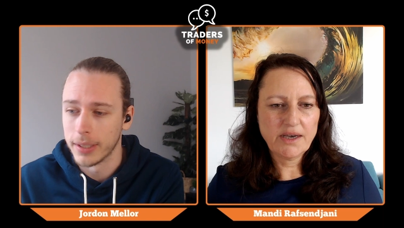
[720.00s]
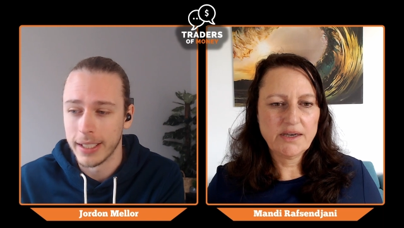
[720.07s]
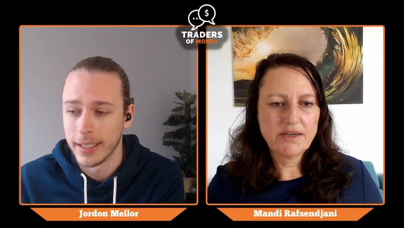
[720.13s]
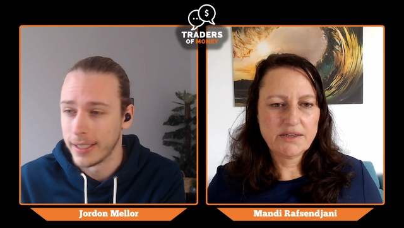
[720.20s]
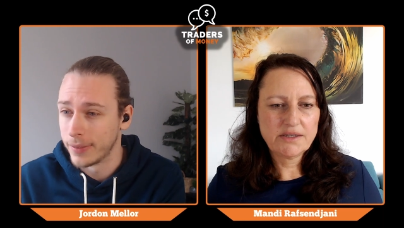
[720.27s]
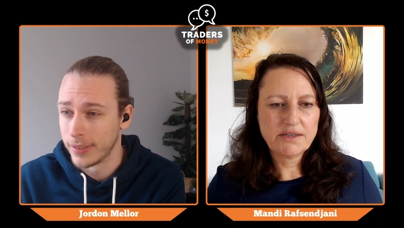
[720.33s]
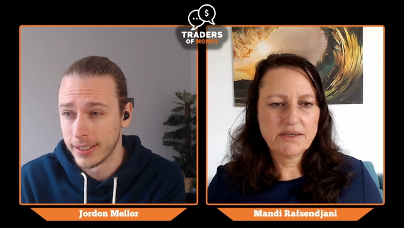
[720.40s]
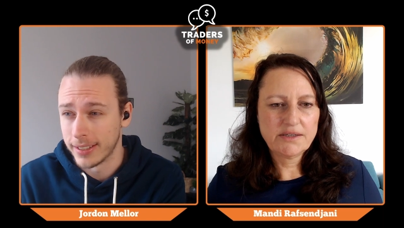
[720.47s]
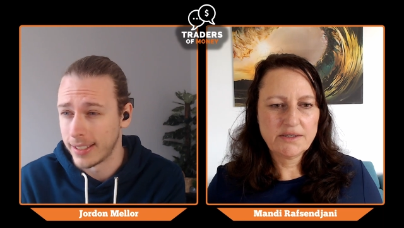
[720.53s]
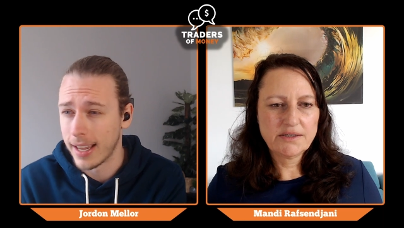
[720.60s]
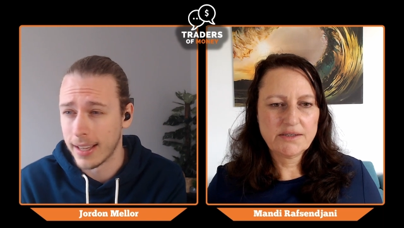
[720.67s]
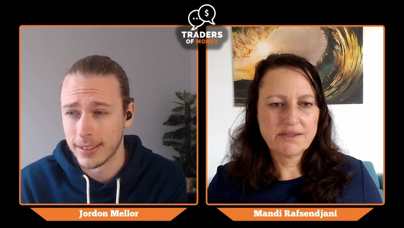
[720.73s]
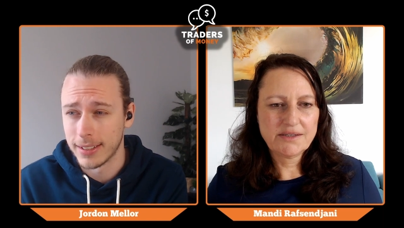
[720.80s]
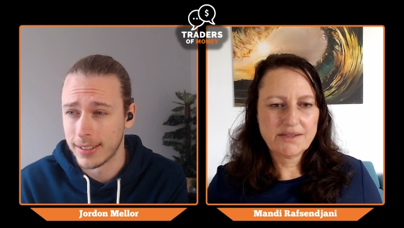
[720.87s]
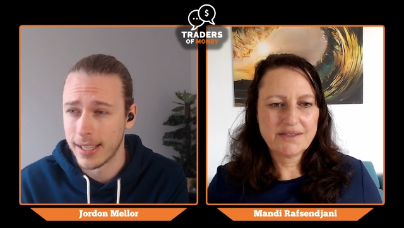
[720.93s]
Speaker 1: yeah. even
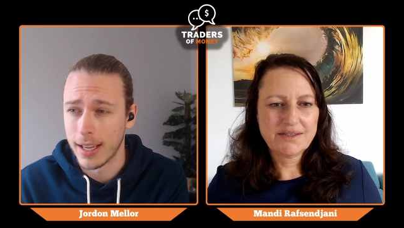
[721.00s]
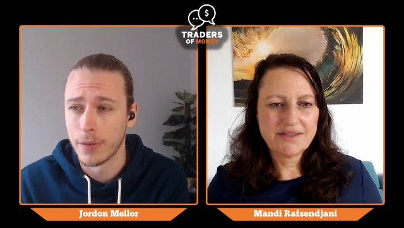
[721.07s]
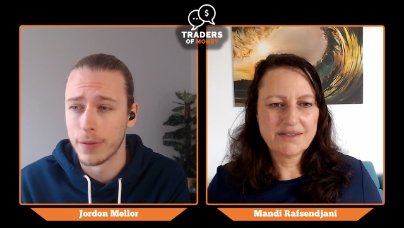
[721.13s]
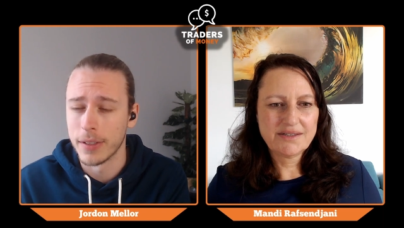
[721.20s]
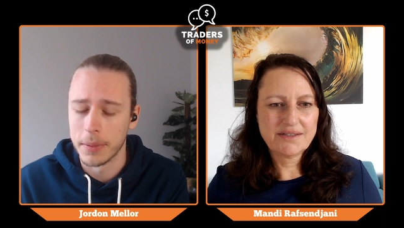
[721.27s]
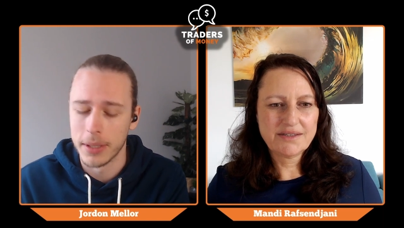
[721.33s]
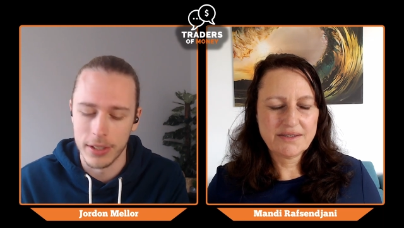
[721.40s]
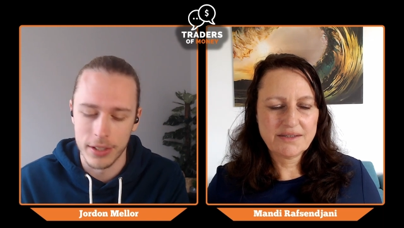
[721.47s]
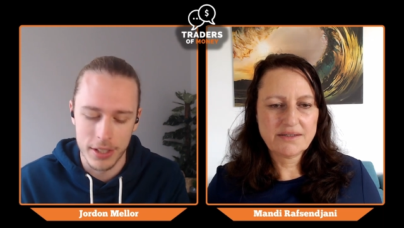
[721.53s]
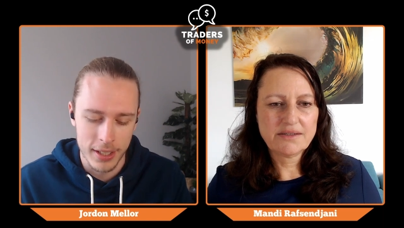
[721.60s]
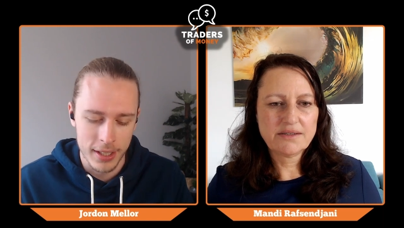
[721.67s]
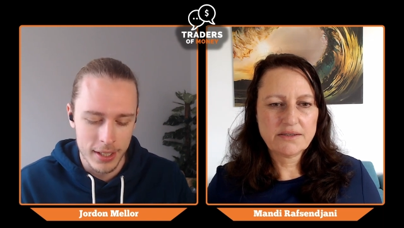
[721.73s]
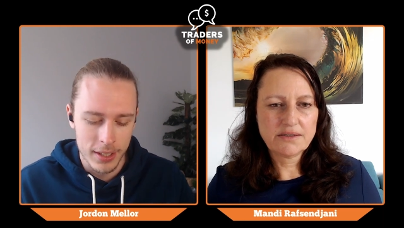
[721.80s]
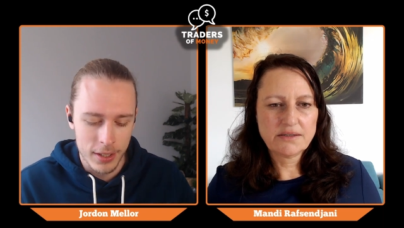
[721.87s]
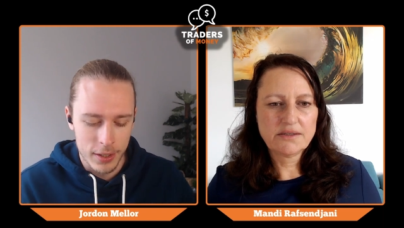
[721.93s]
down to self
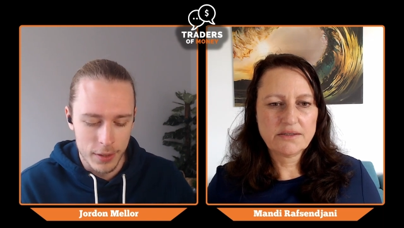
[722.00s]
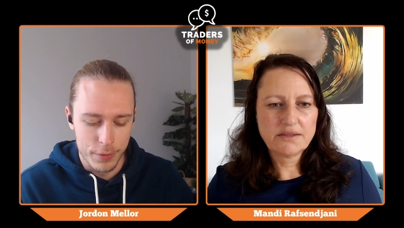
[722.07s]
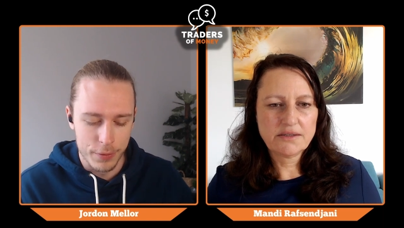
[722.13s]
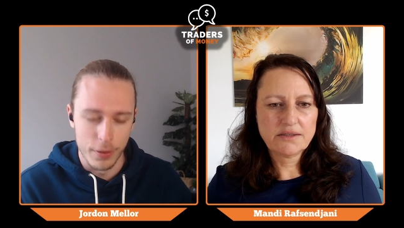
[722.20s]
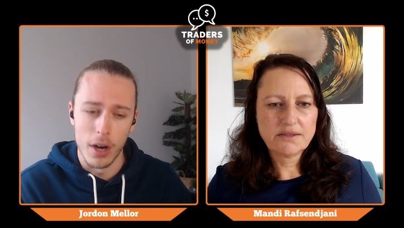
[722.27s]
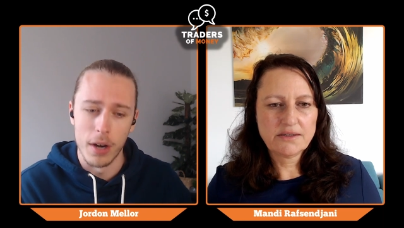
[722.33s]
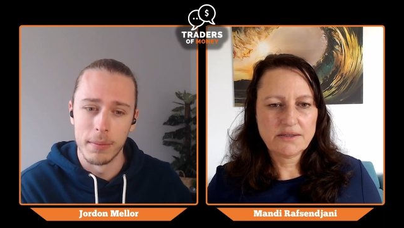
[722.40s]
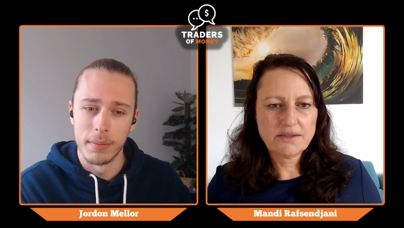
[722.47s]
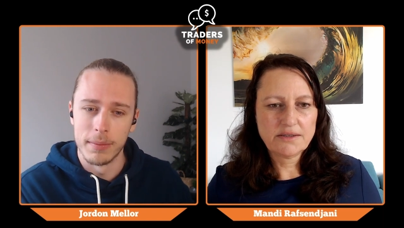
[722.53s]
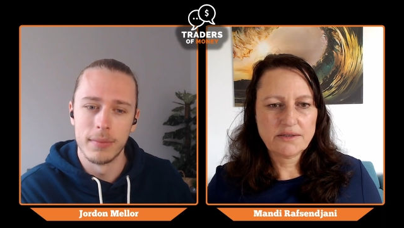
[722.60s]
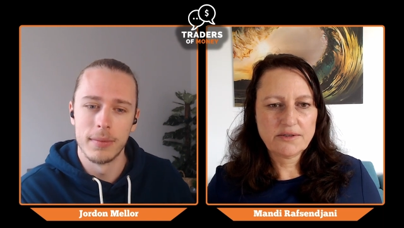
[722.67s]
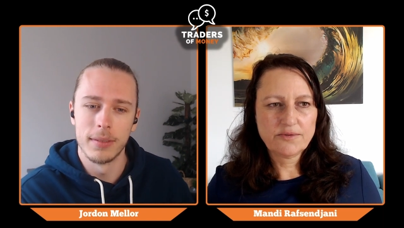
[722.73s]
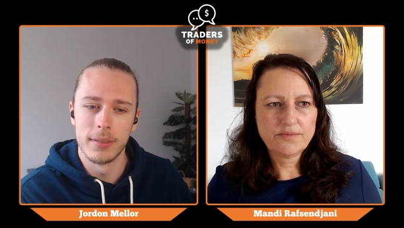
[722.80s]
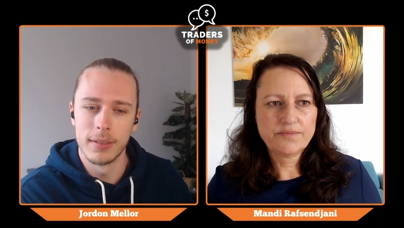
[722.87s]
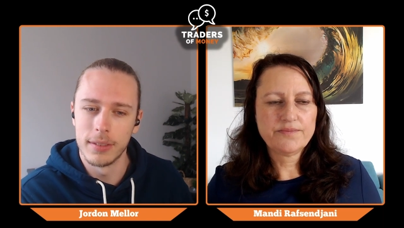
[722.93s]
image
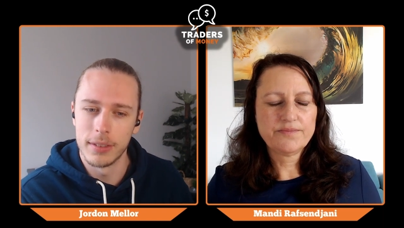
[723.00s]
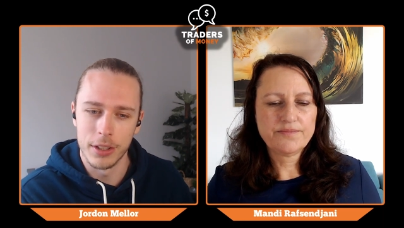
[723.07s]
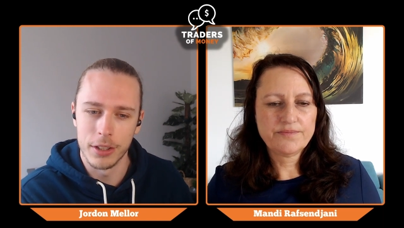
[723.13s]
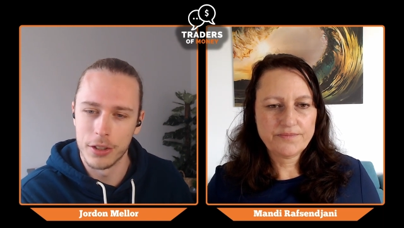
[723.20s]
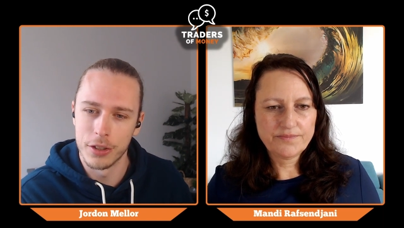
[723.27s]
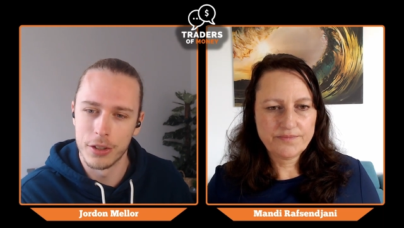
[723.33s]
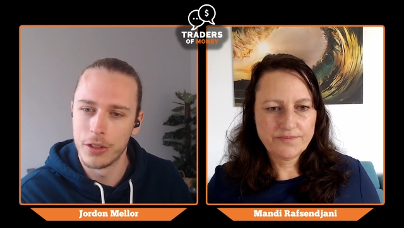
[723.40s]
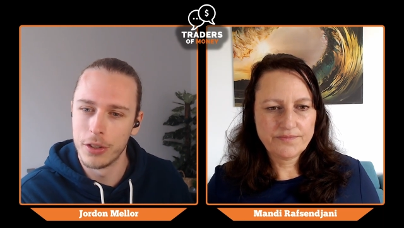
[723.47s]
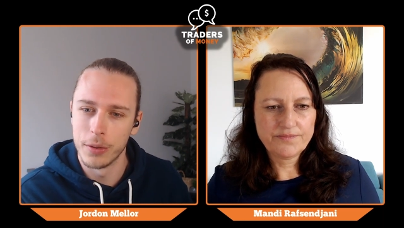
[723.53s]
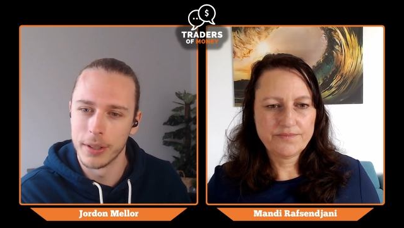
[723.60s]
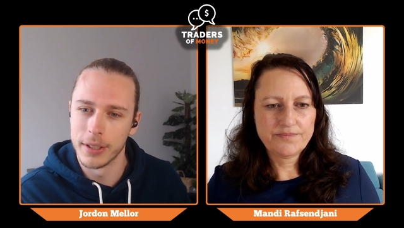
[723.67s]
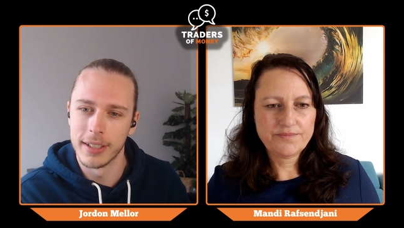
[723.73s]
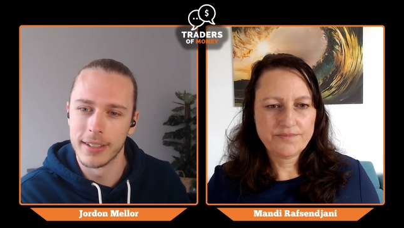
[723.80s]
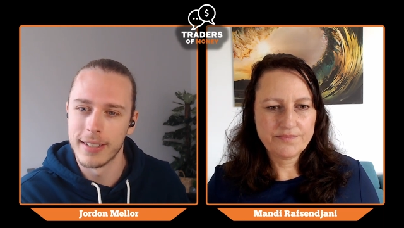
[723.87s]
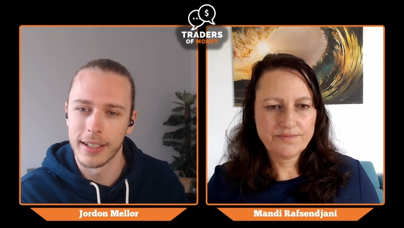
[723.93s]
from you're just
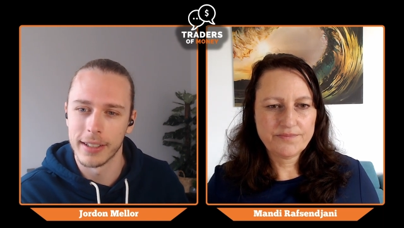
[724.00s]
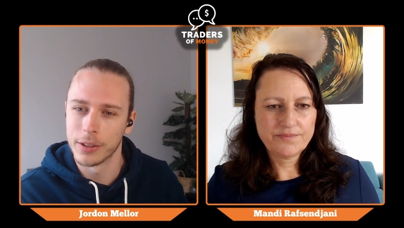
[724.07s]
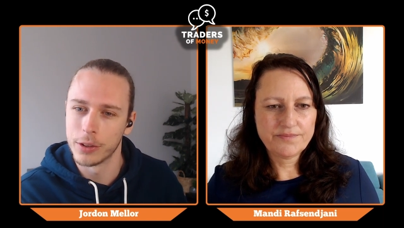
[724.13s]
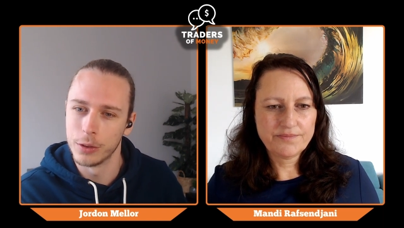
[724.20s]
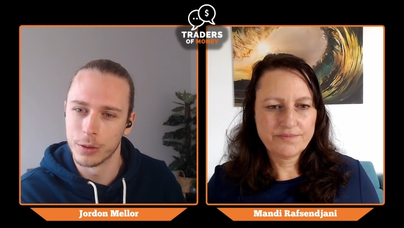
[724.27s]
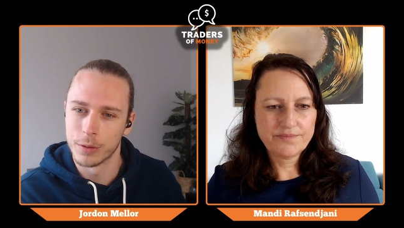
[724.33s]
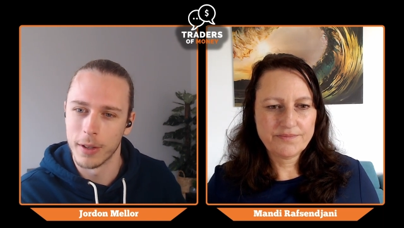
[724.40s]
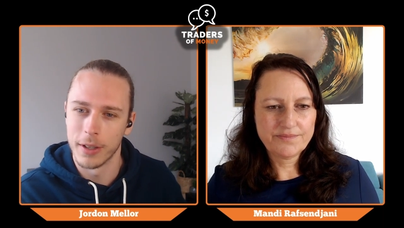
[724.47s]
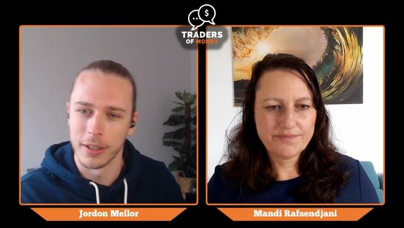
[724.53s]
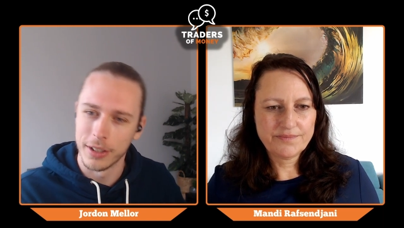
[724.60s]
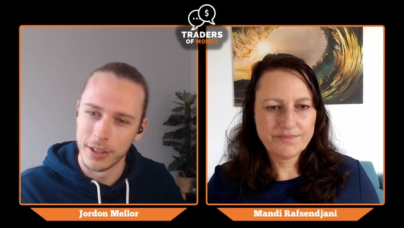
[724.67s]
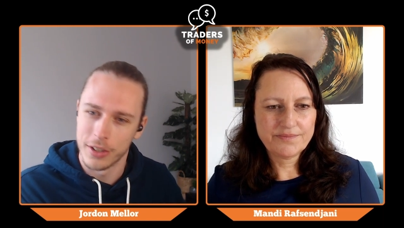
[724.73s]
doing the technicals wrong.